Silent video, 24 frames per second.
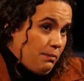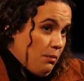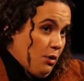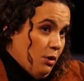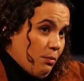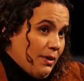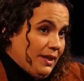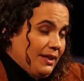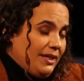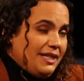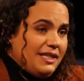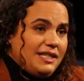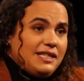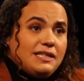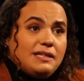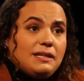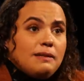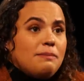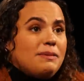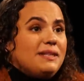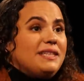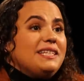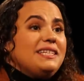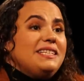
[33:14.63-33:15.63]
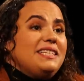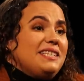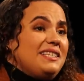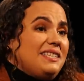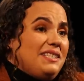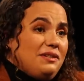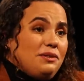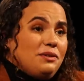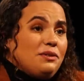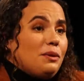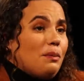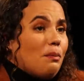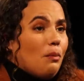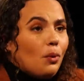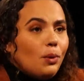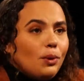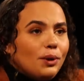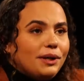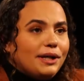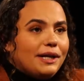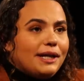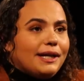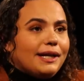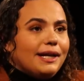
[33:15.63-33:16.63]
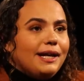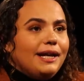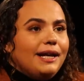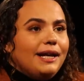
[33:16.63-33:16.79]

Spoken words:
moment. This is still the morning.